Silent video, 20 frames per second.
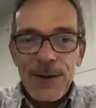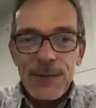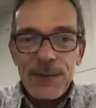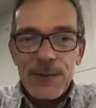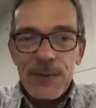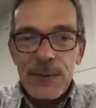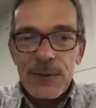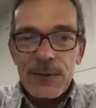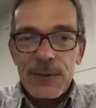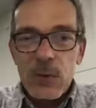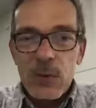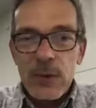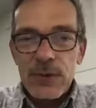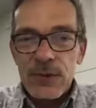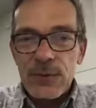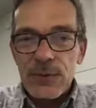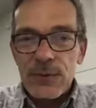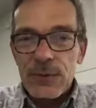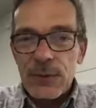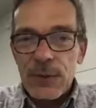These
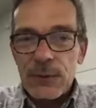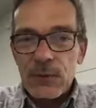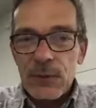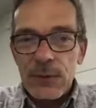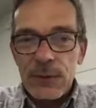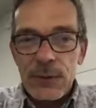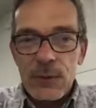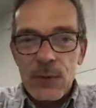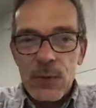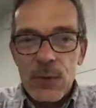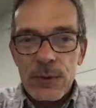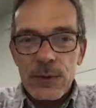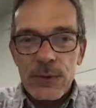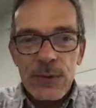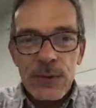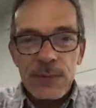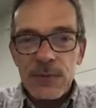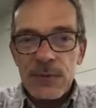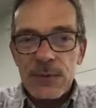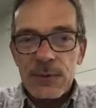questions not really in order,
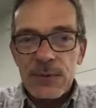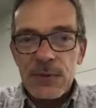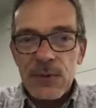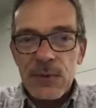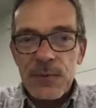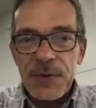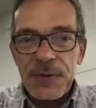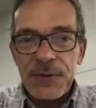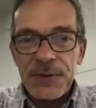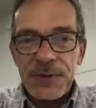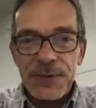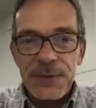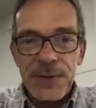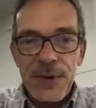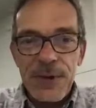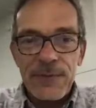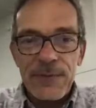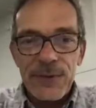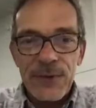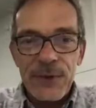so my
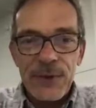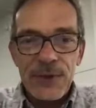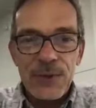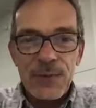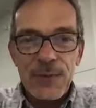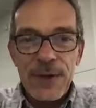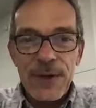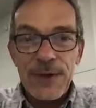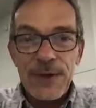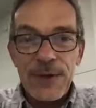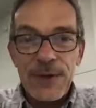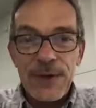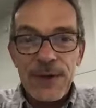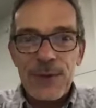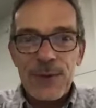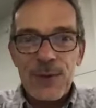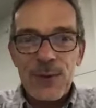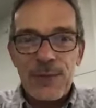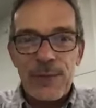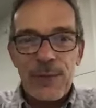conversation might not be
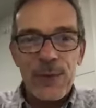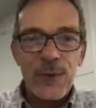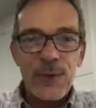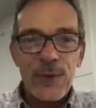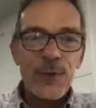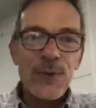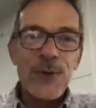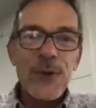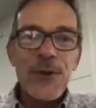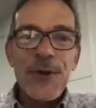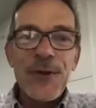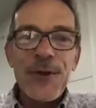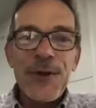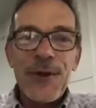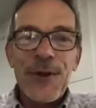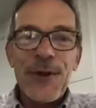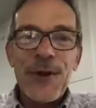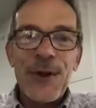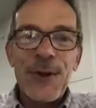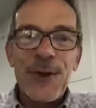in order for you.
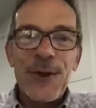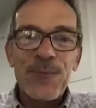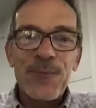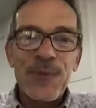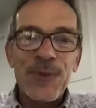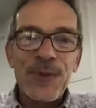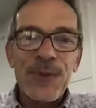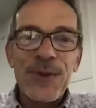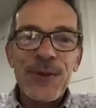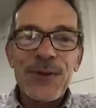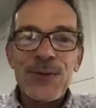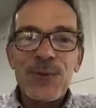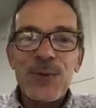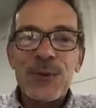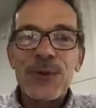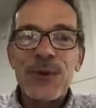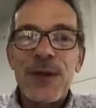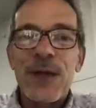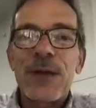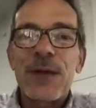Yes, we're
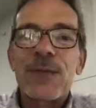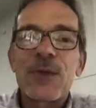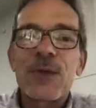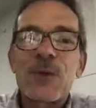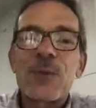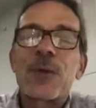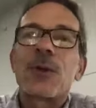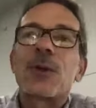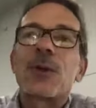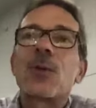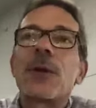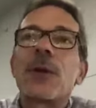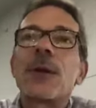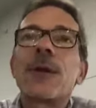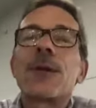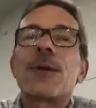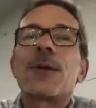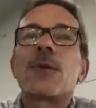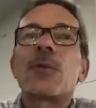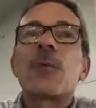going to have a Spirit Week,
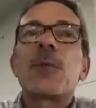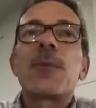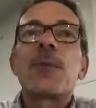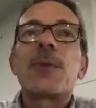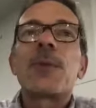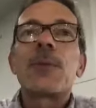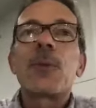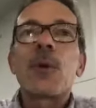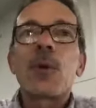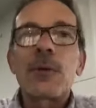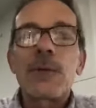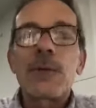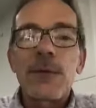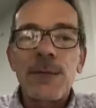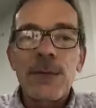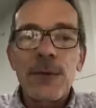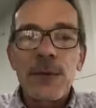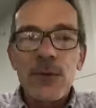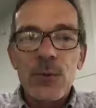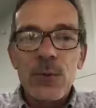and it'll be more of a
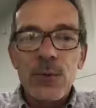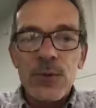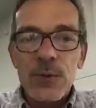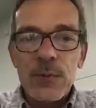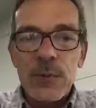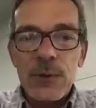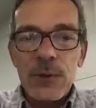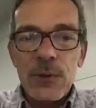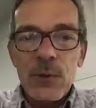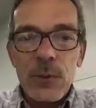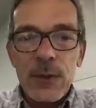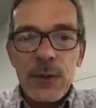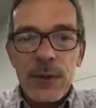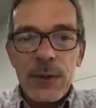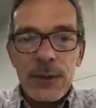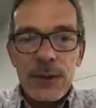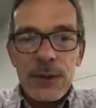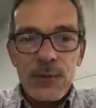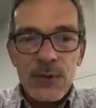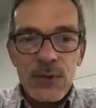virtual Spirit Week,
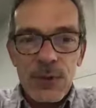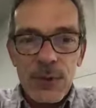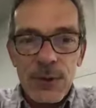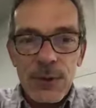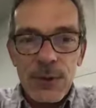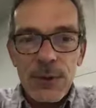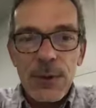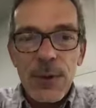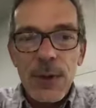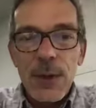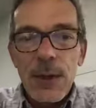I am sure,